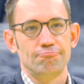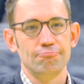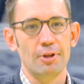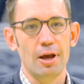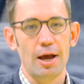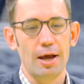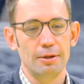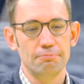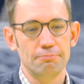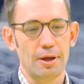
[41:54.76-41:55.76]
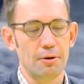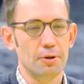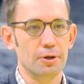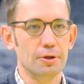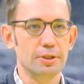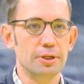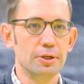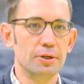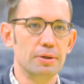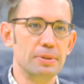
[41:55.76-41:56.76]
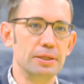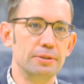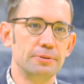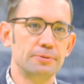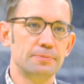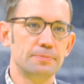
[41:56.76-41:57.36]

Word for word: No, I, I don't know, you know, I mean,